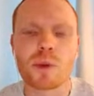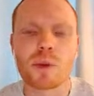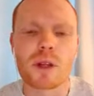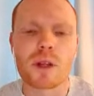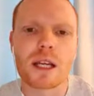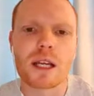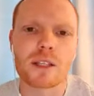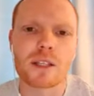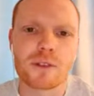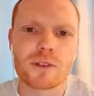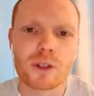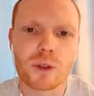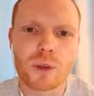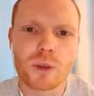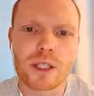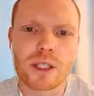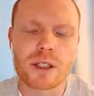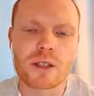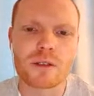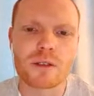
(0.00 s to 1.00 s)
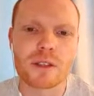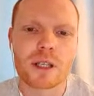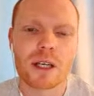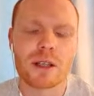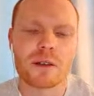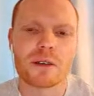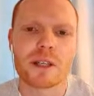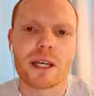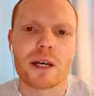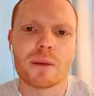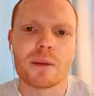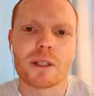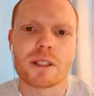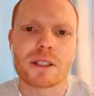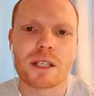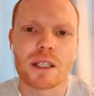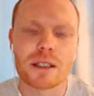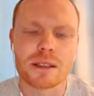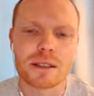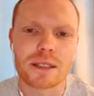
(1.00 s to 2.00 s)
But the last few weeks have kind of kept a
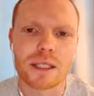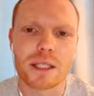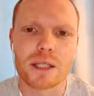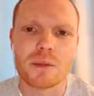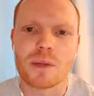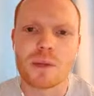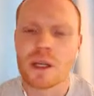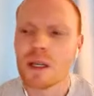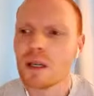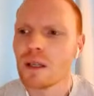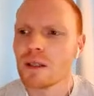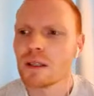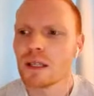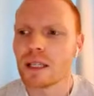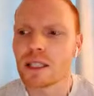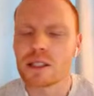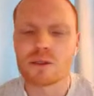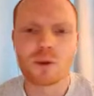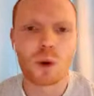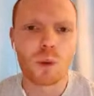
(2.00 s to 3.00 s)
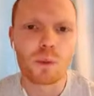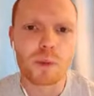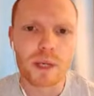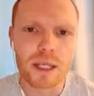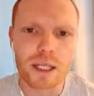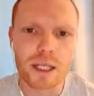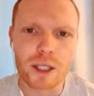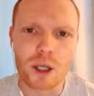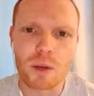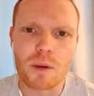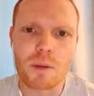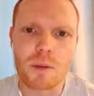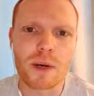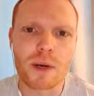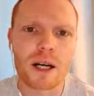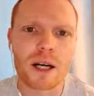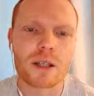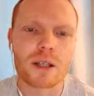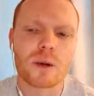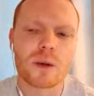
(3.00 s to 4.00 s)
settled team, the likes of Owen Bailey coming
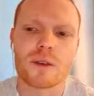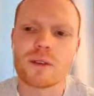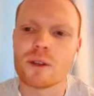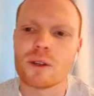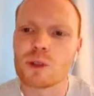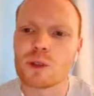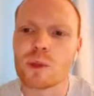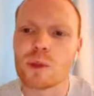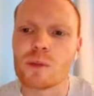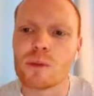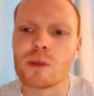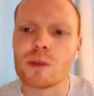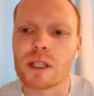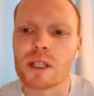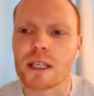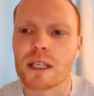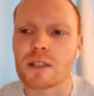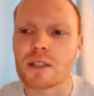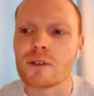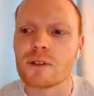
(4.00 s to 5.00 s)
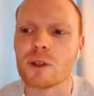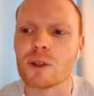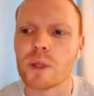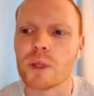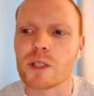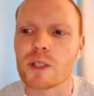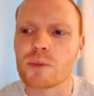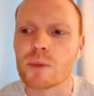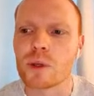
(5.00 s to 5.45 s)
back, who I thought's been brilliant the last few weeks.